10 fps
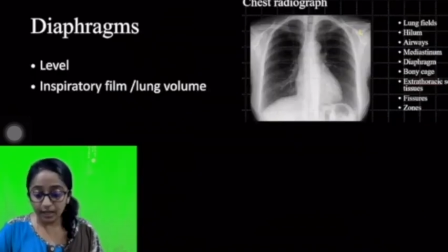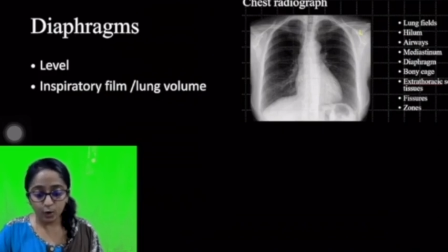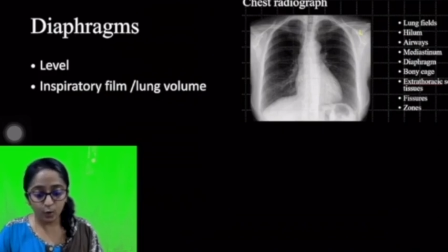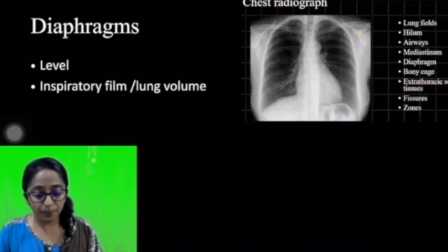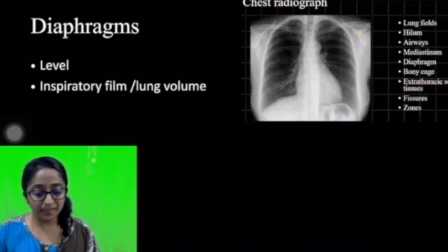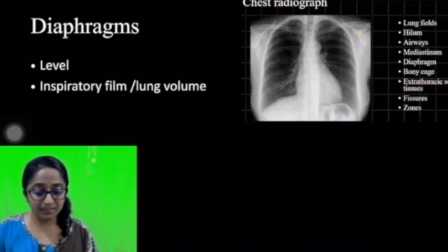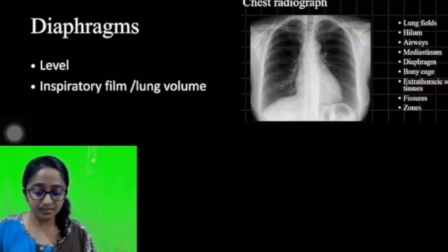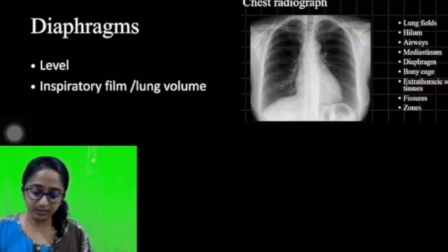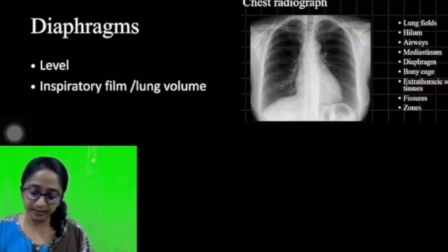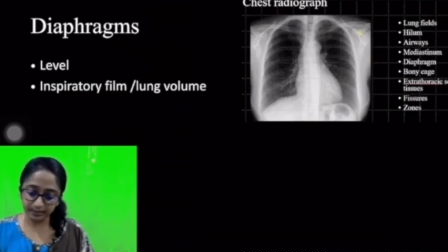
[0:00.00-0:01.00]
I hope
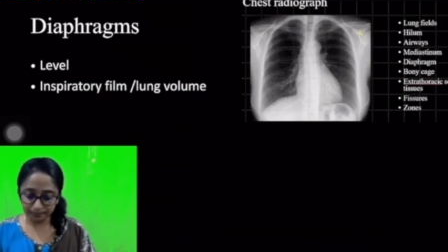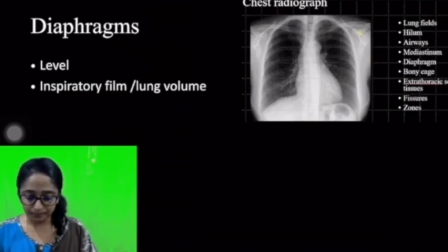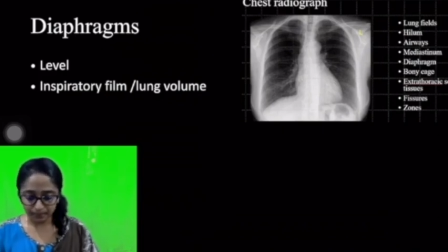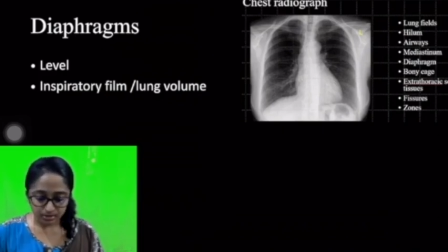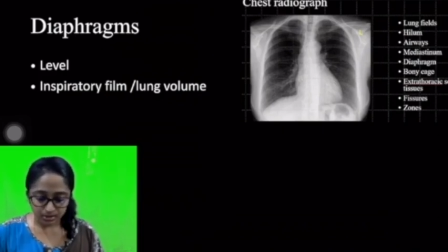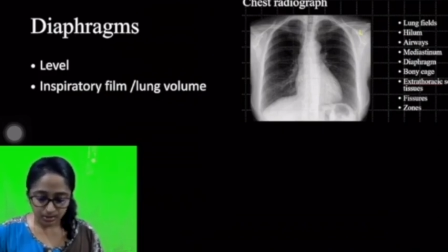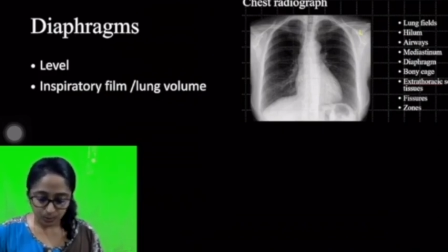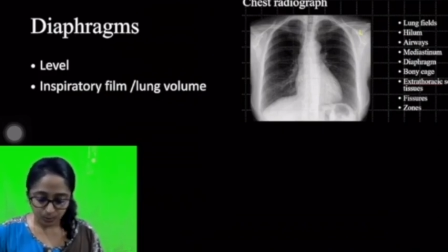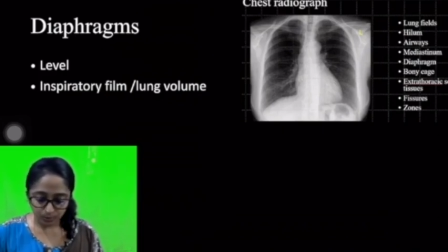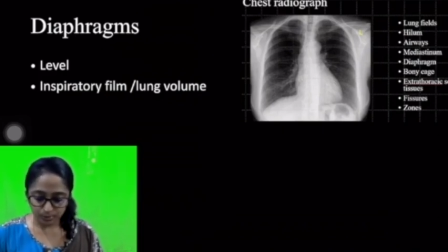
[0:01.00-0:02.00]
that's clear.
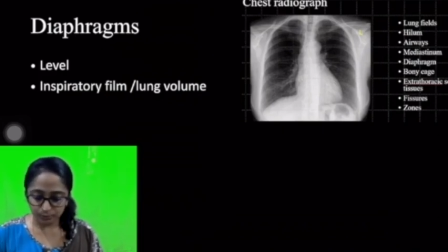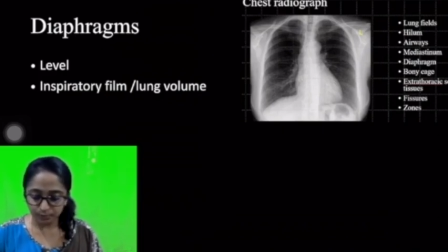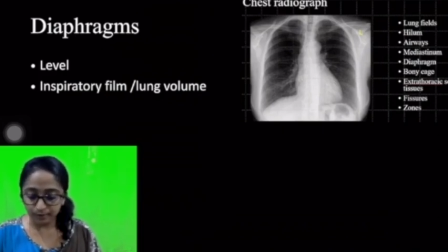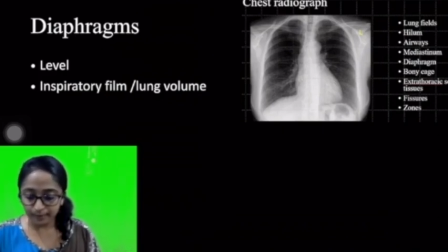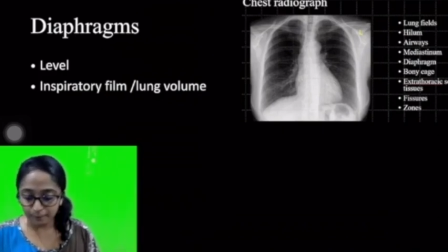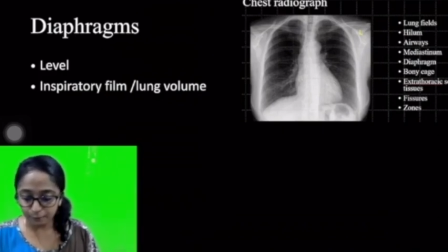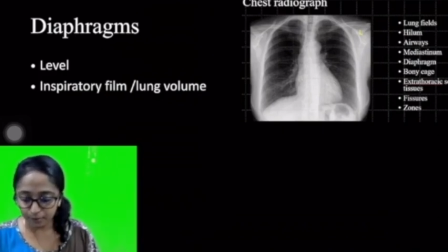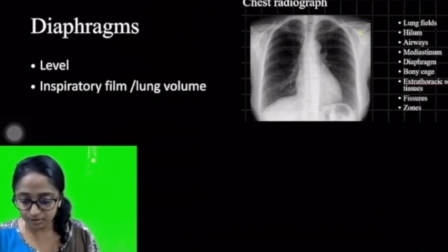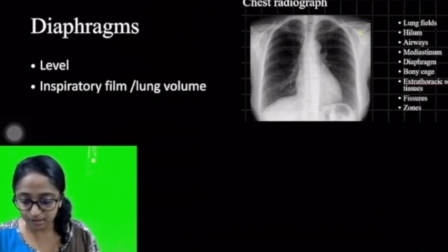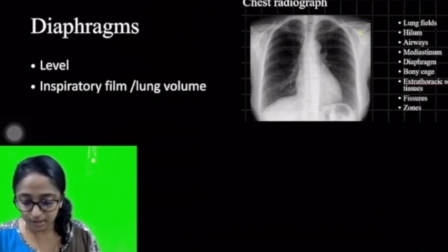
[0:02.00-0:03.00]
So, so far we have
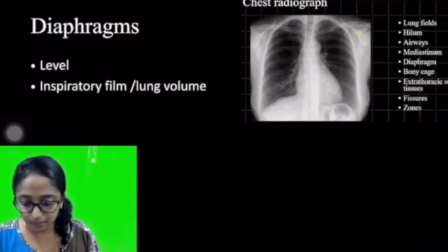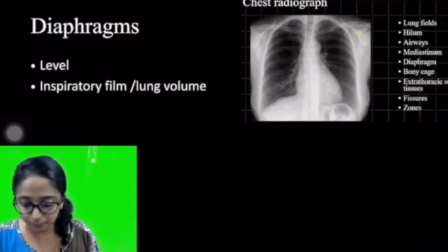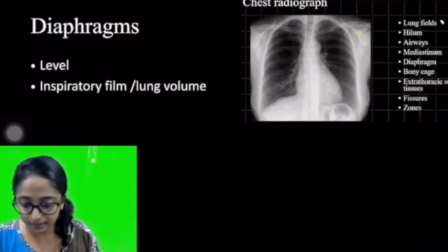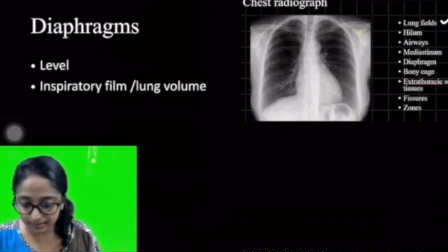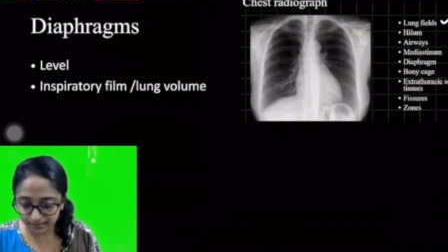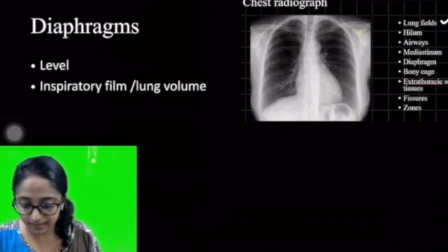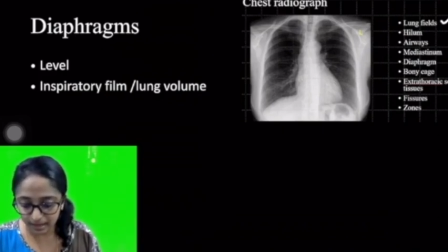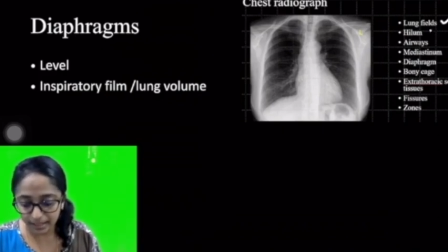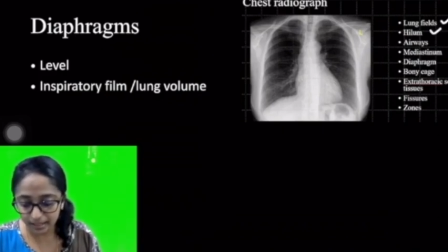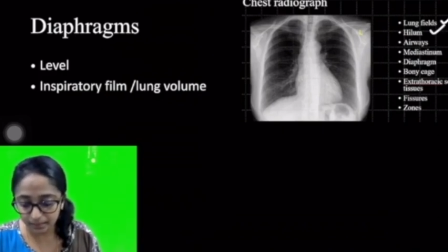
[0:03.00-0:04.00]
finished the lung fields, the
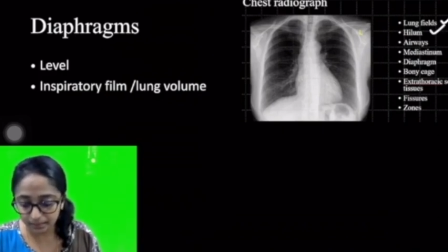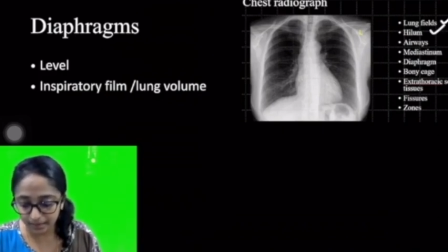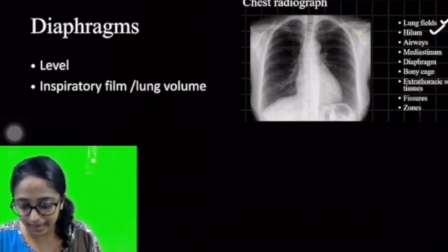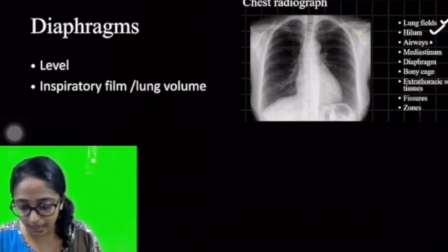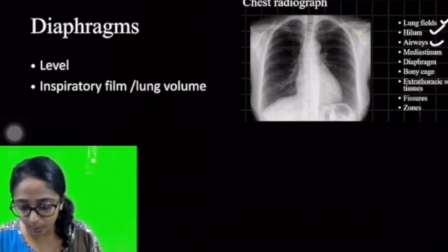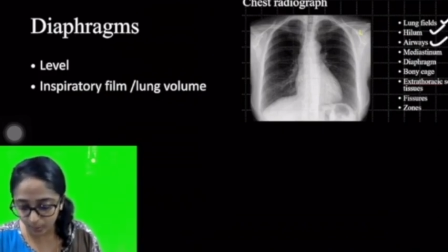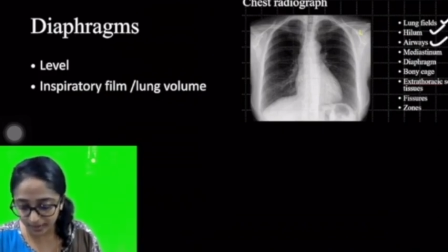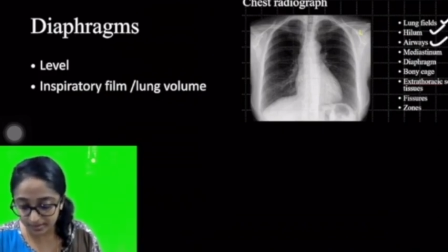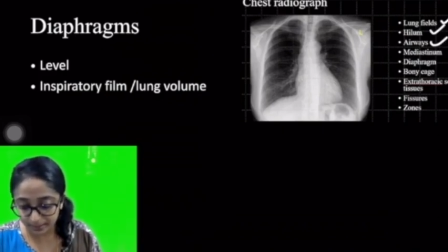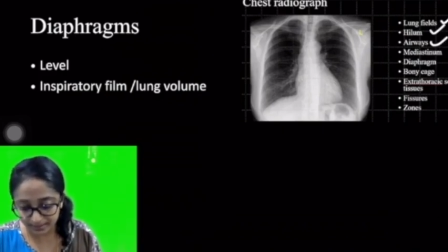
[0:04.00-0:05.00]
hilum, the
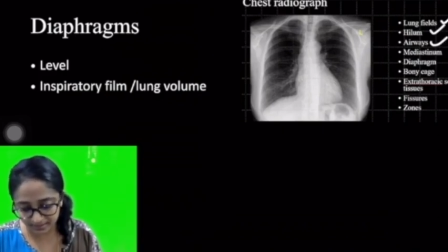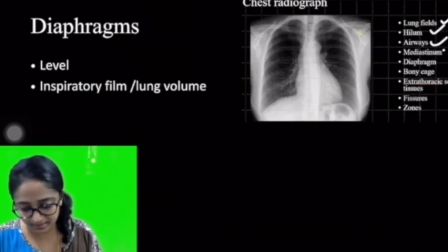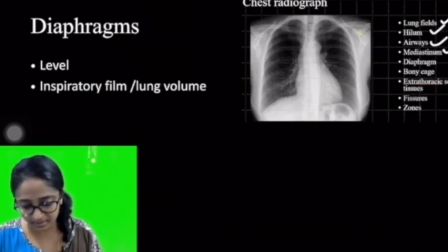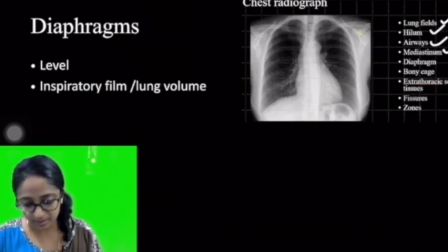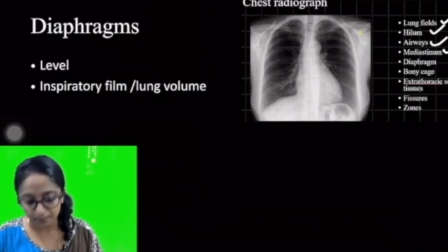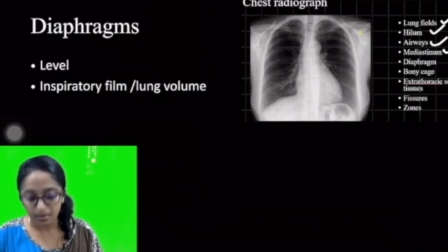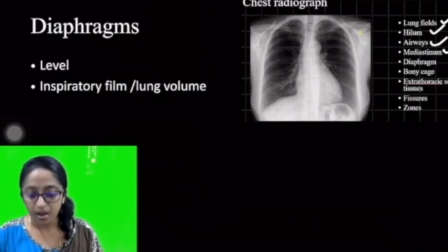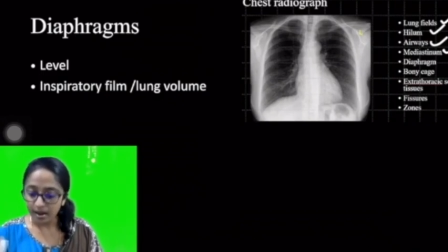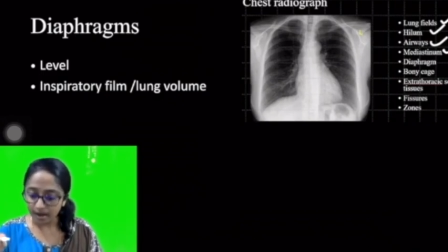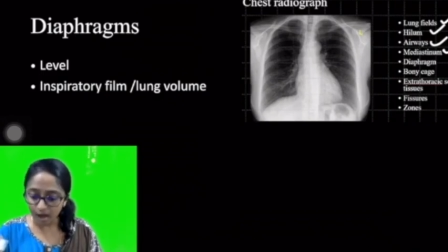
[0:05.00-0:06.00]
airways, the mediastinum.
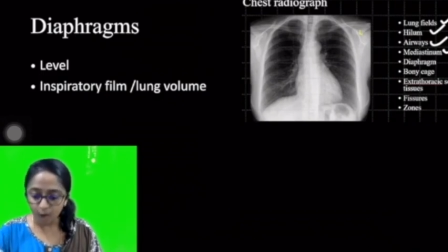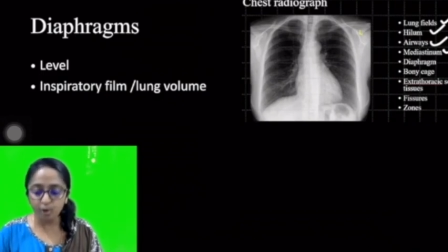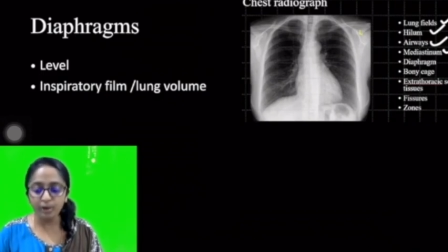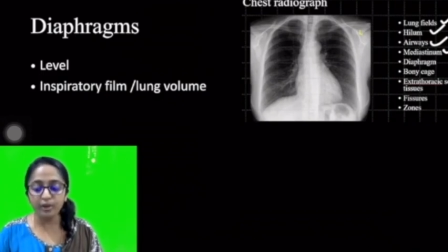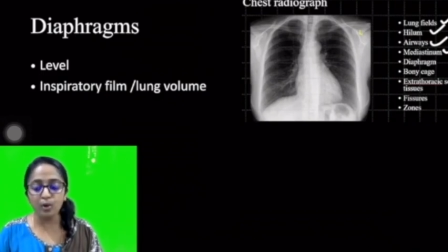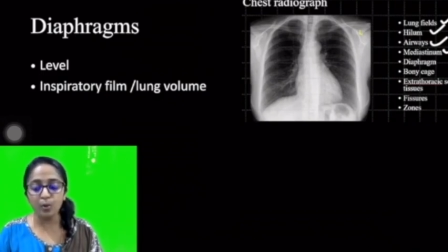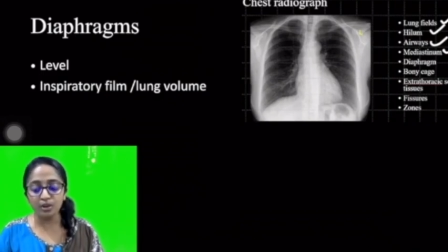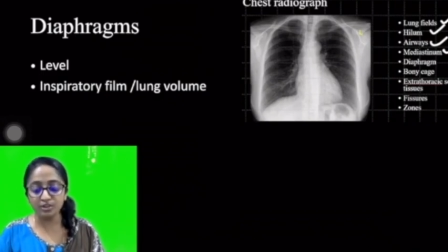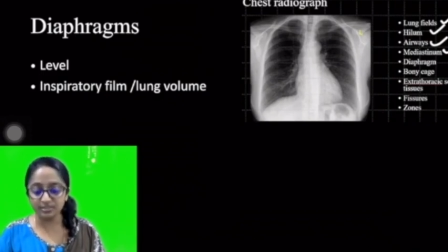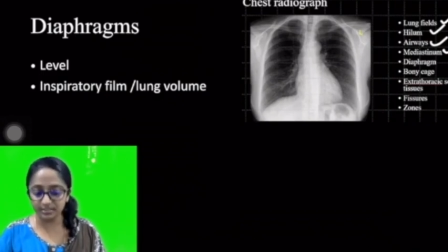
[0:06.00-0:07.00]
Now going
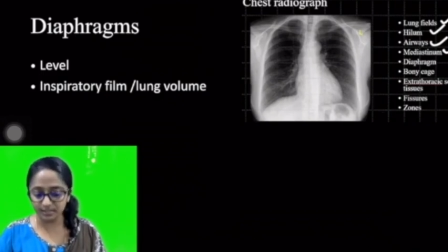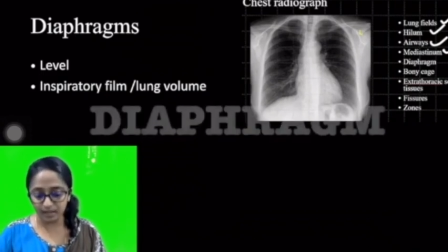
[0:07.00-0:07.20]
over to the